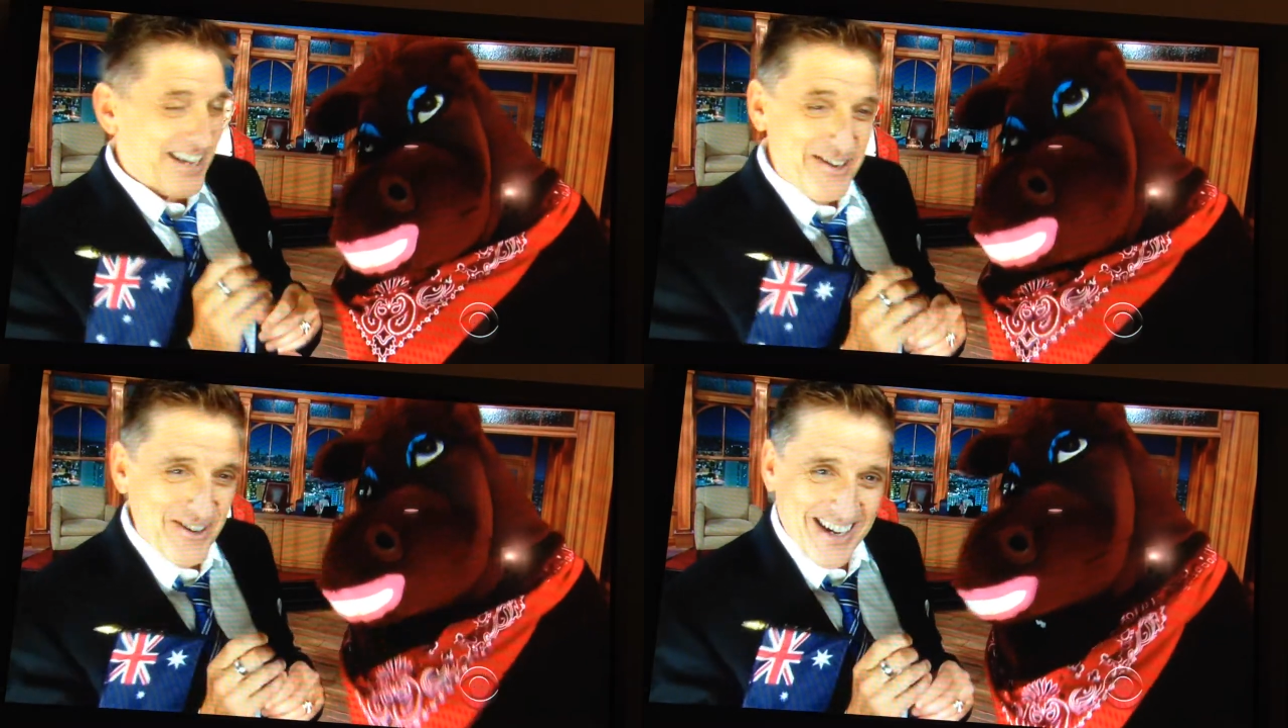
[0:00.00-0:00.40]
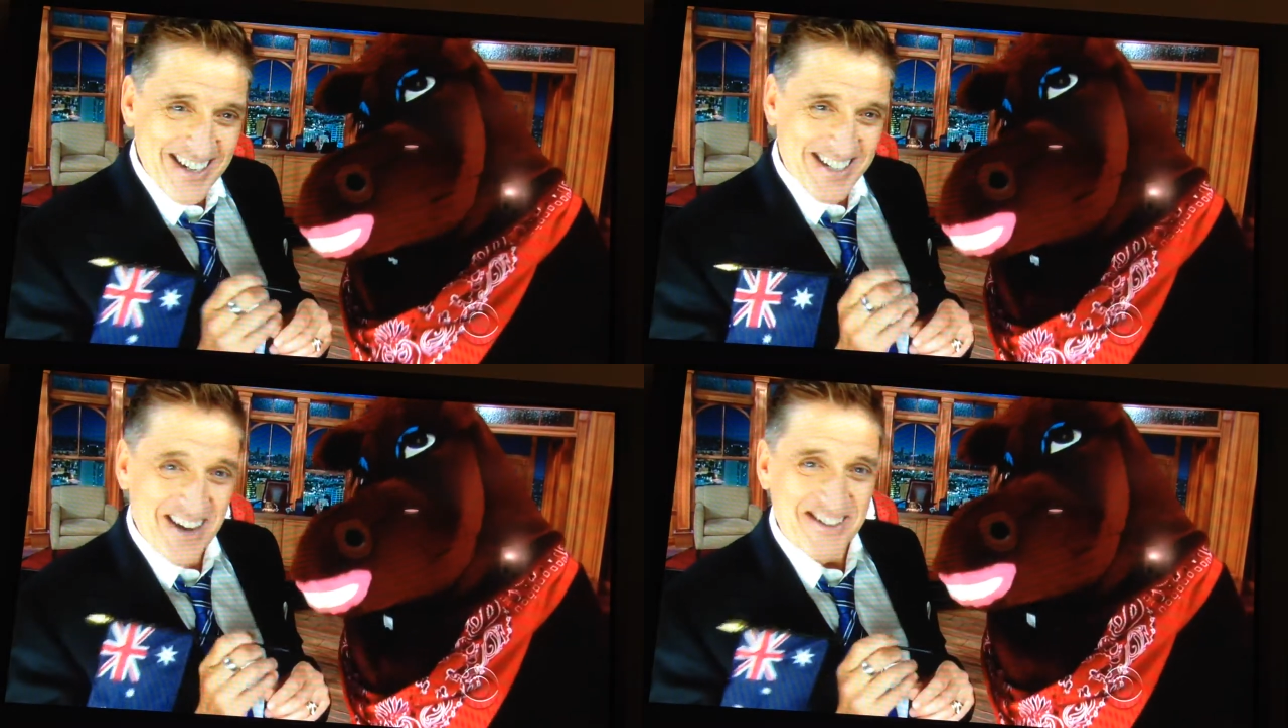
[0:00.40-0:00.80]
Can you
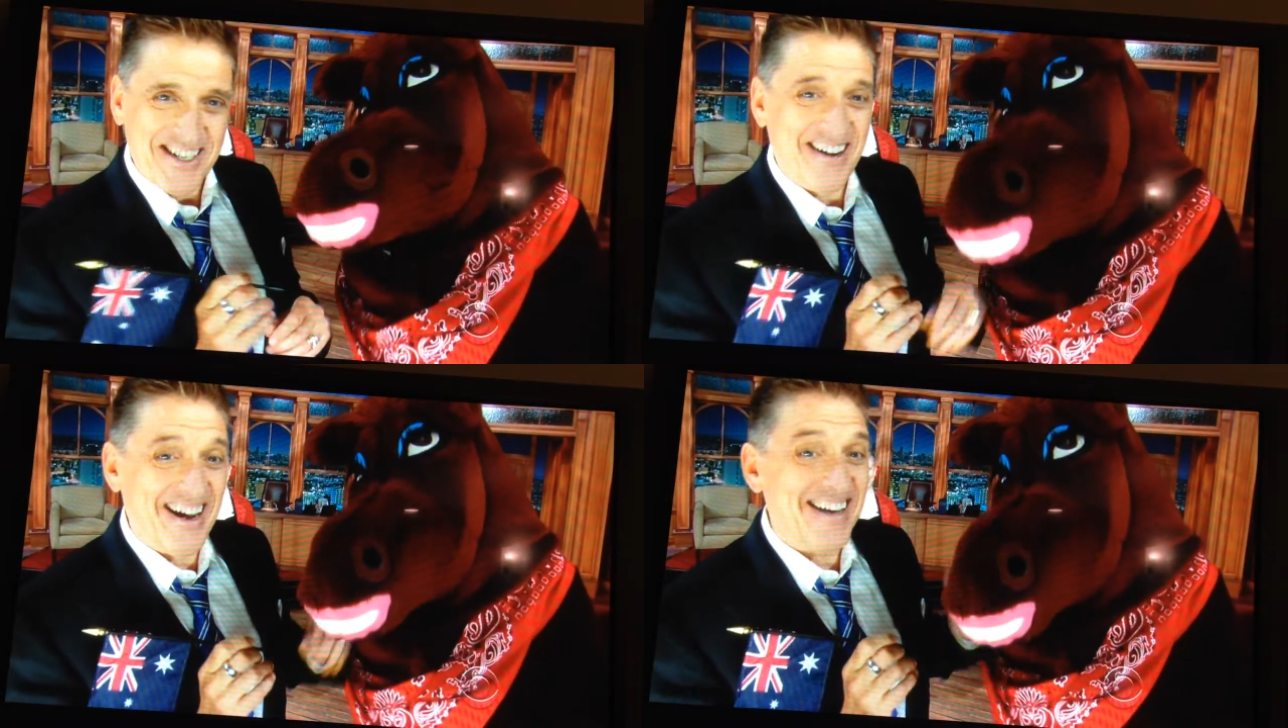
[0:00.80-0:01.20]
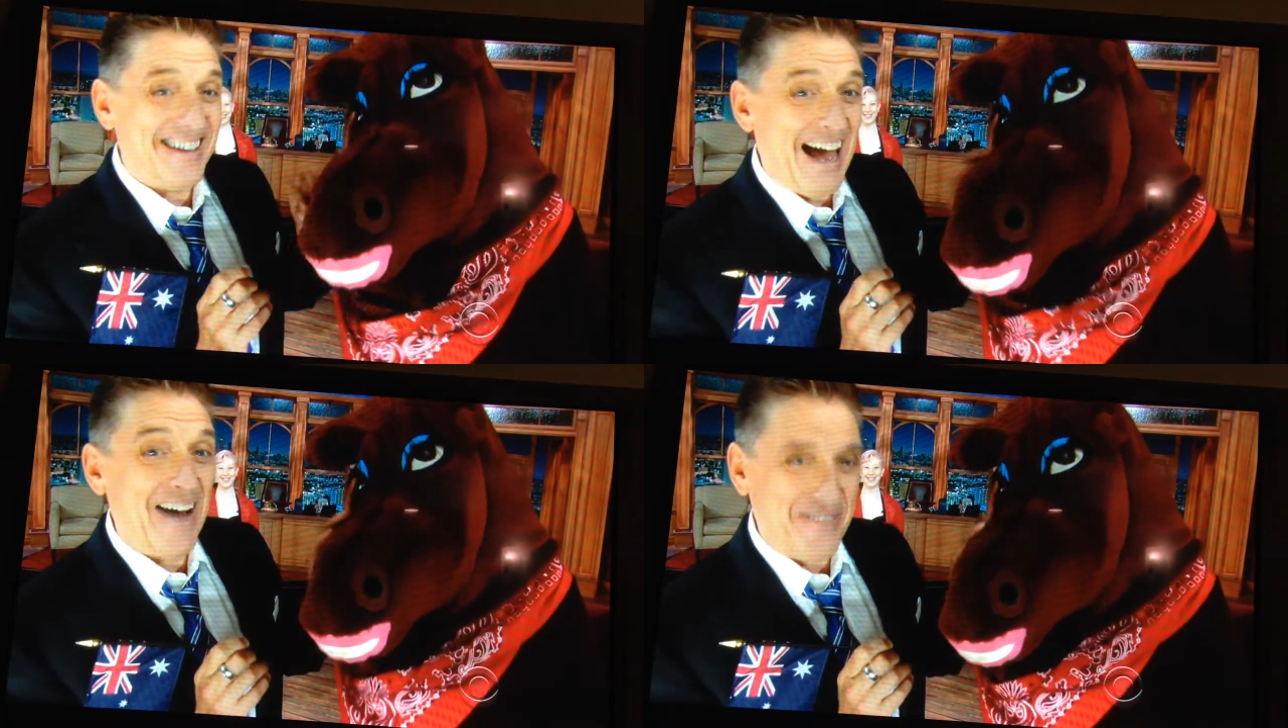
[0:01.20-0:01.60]
hear
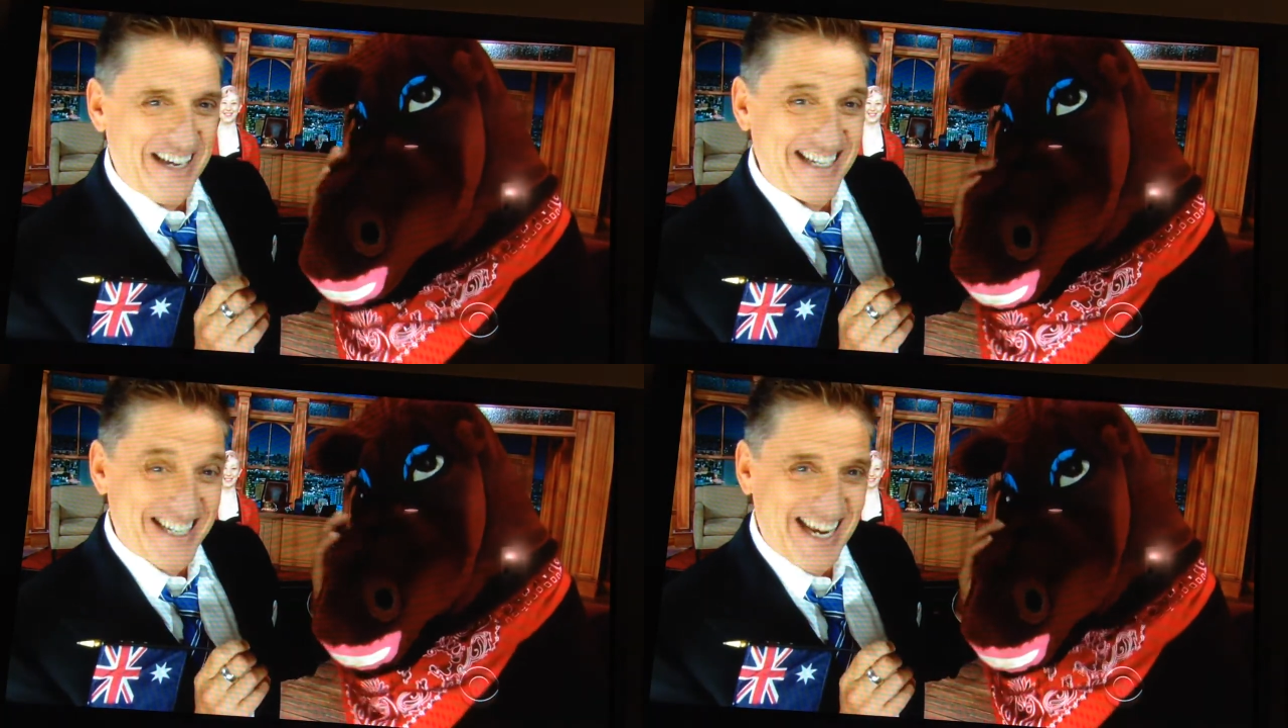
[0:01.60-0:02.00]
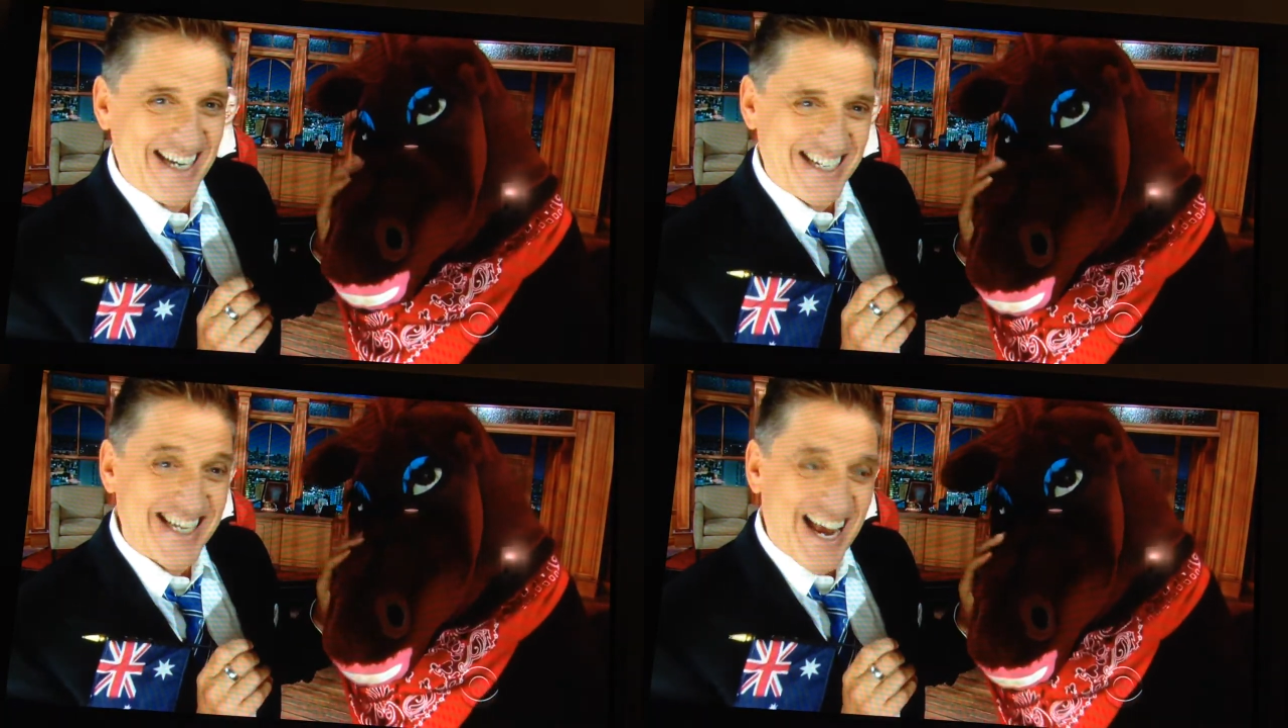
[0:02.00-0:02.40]
Secretariat laughing
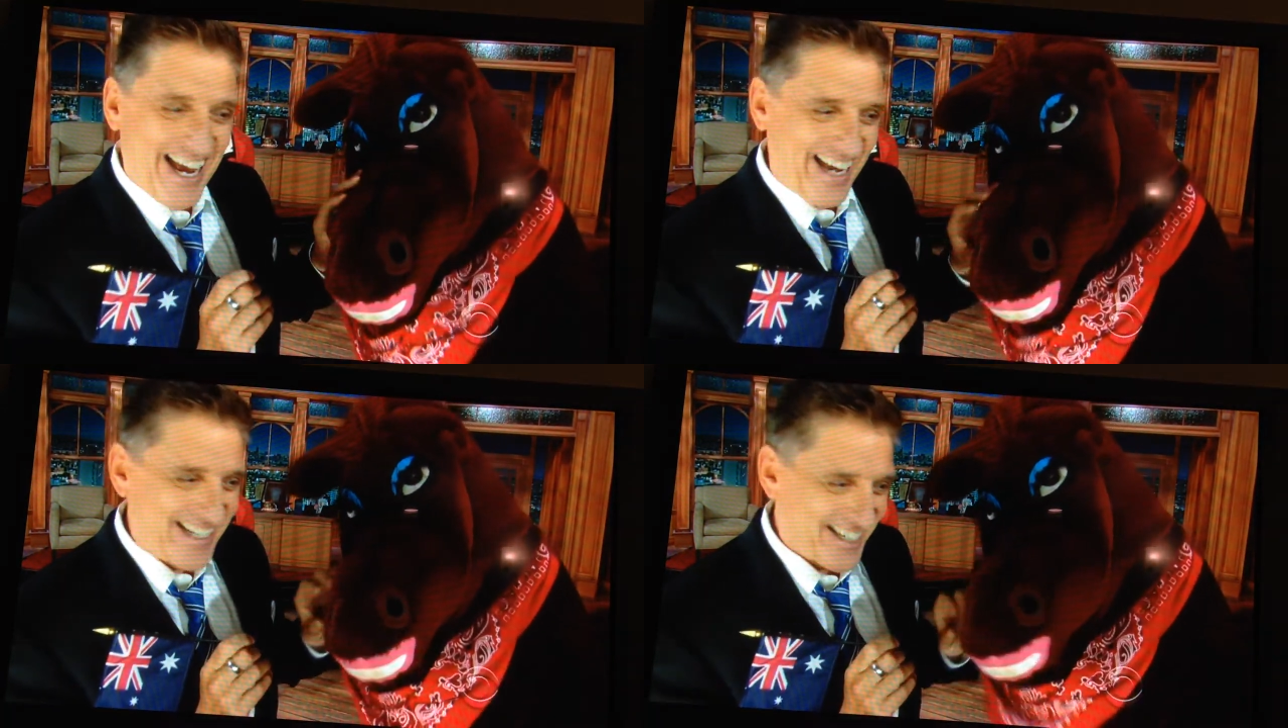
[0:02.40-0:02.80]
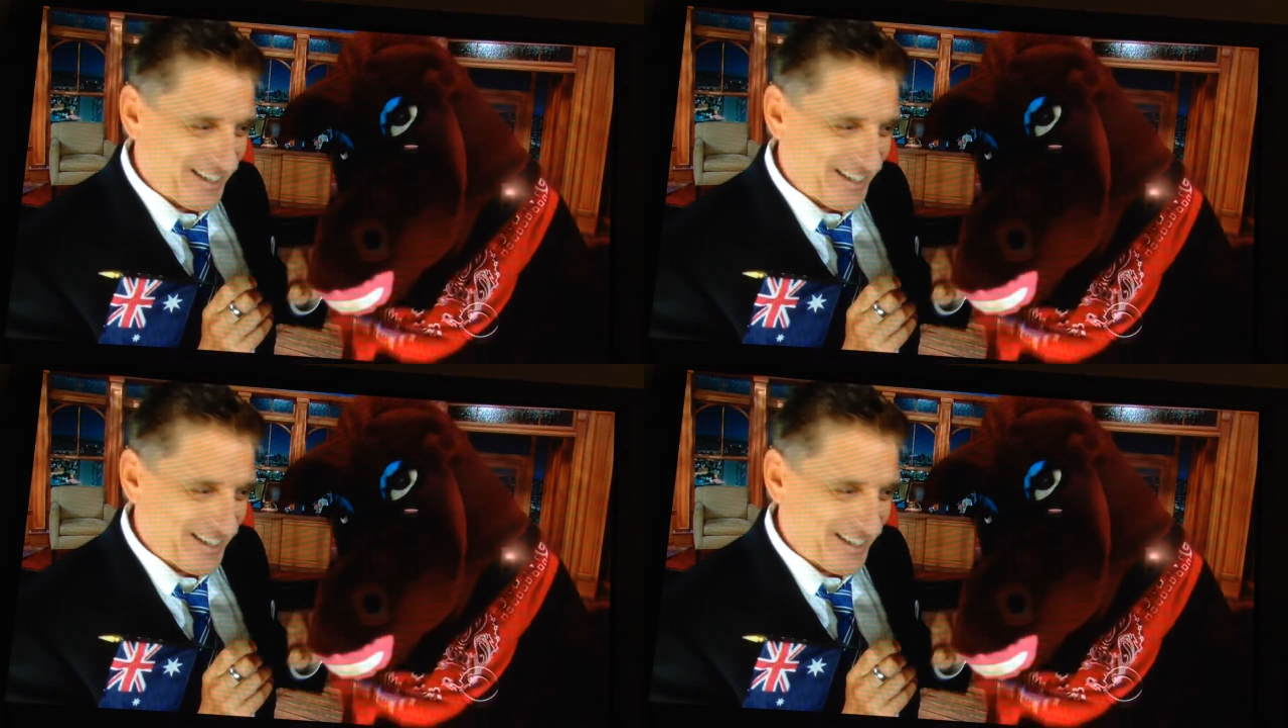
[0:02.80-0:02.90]
inside his head?